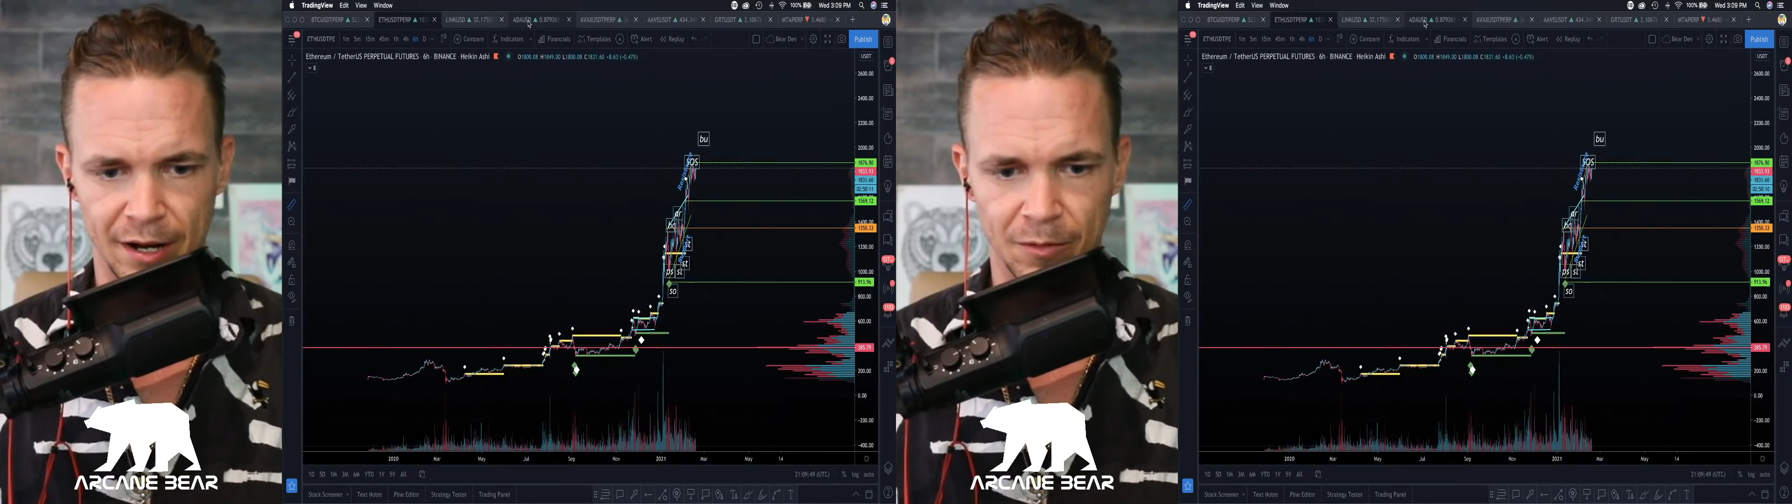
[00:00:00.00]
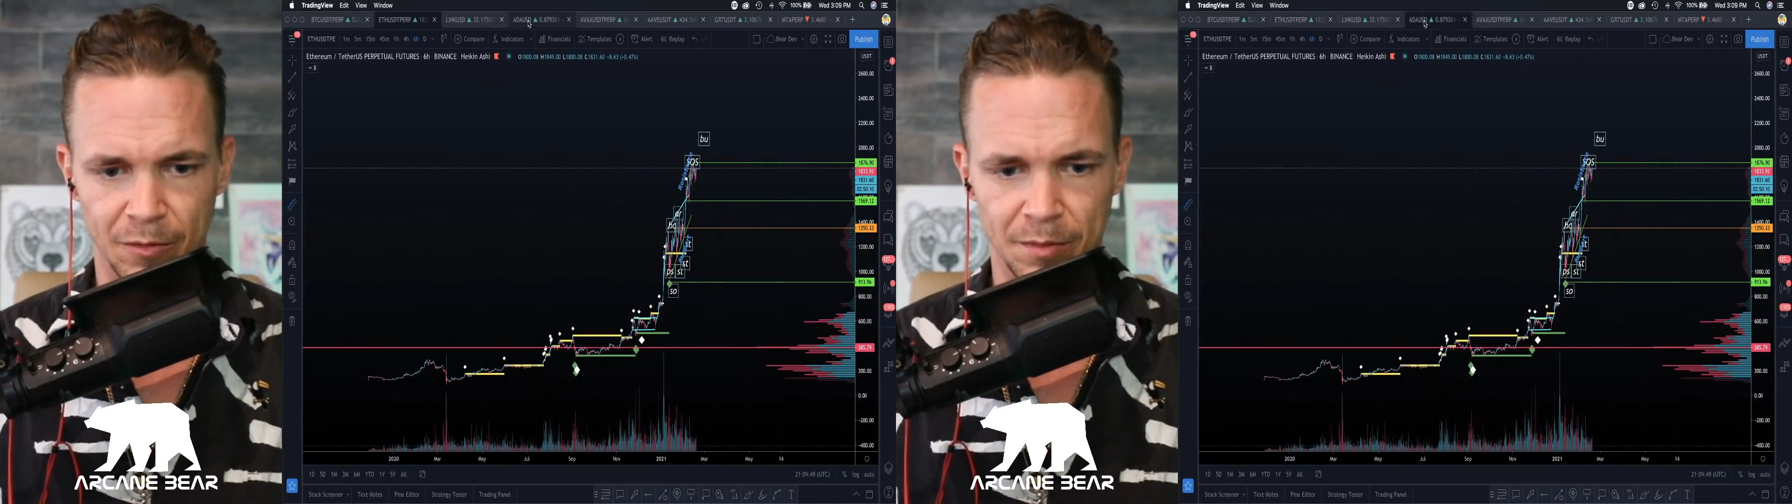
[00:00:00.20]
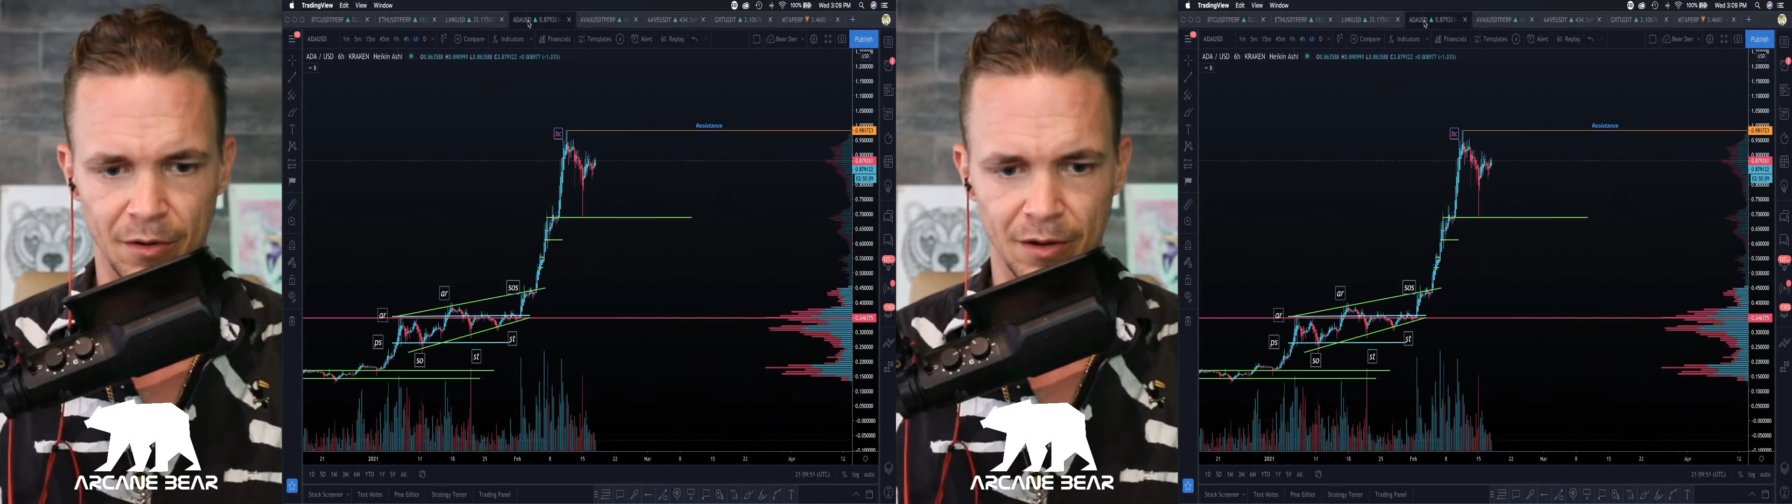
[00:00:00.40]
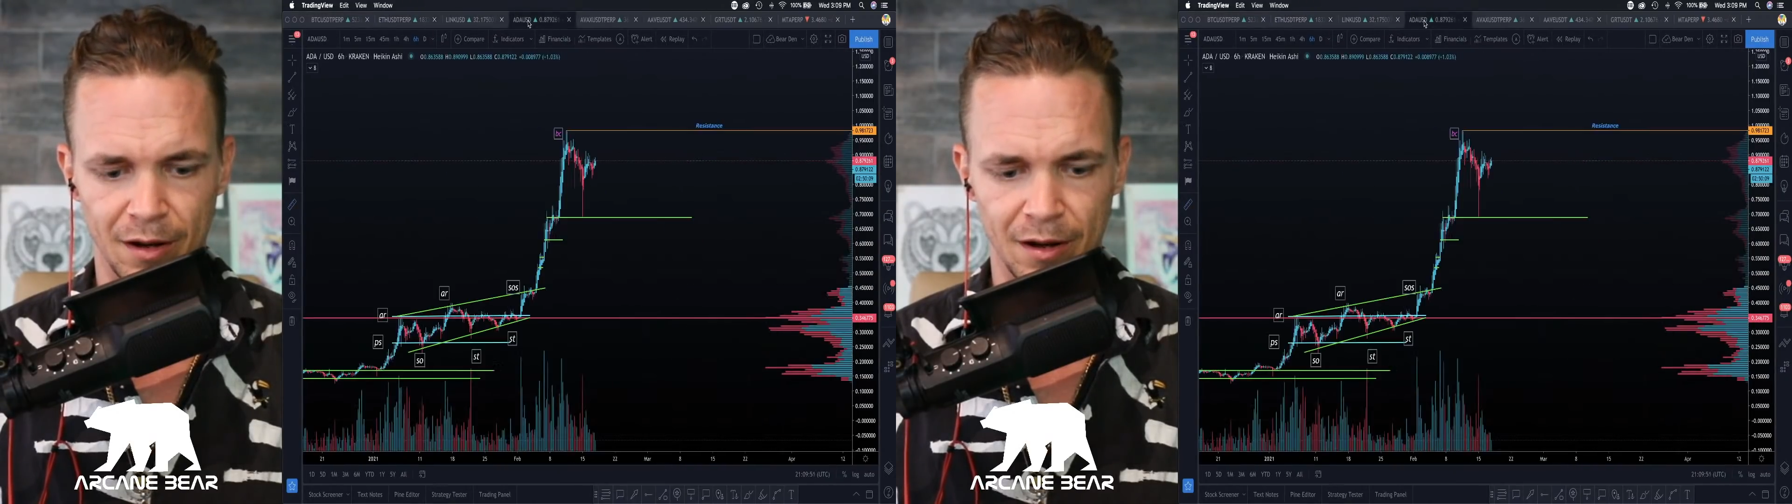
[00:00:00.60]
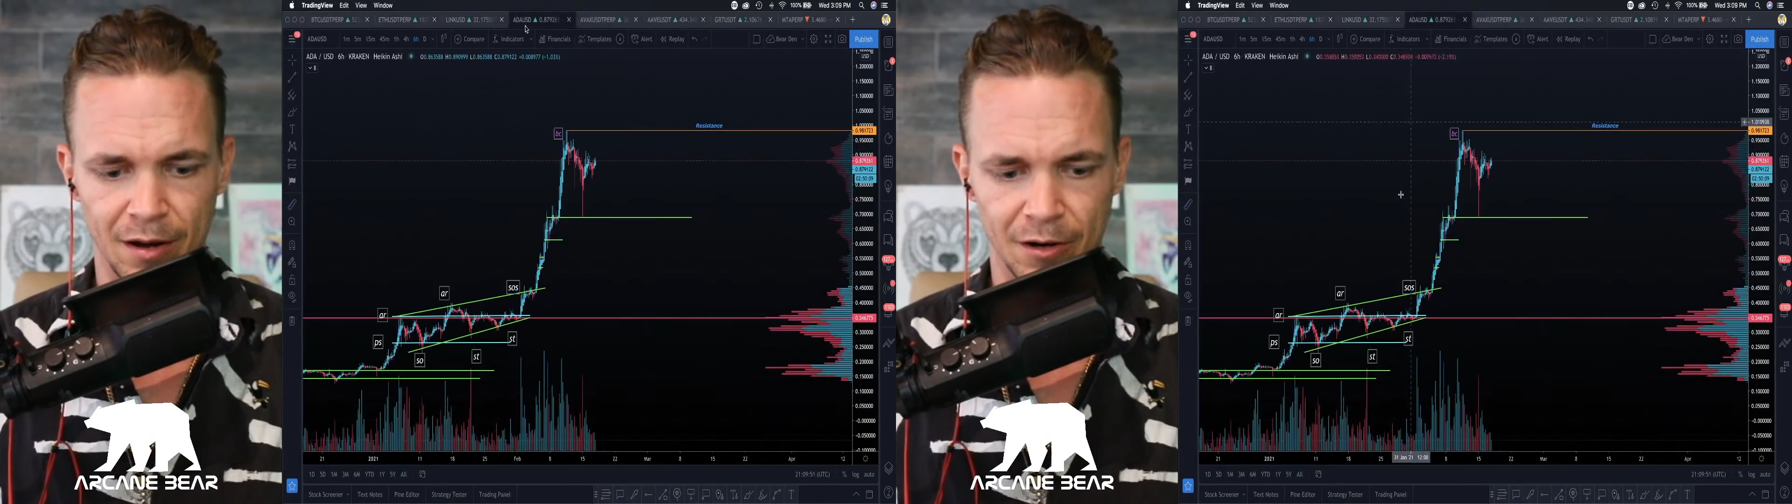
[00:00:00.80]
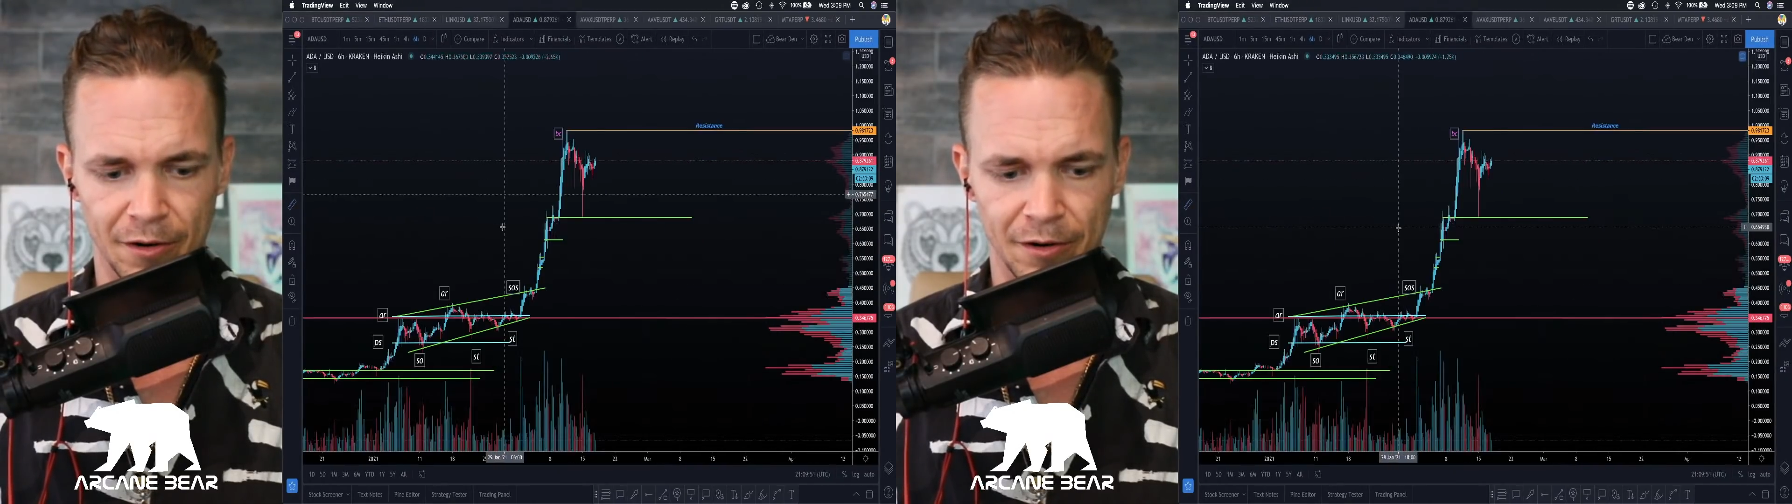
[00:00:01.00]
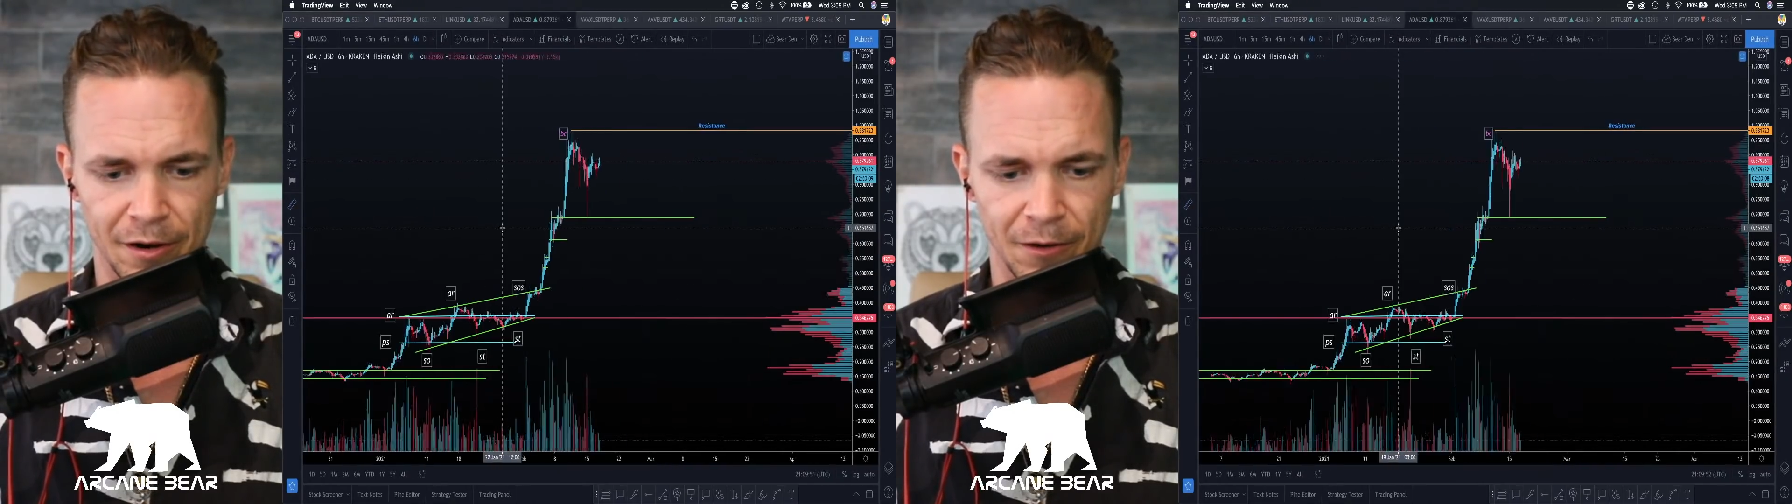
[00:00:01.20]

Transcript: What about Cardano?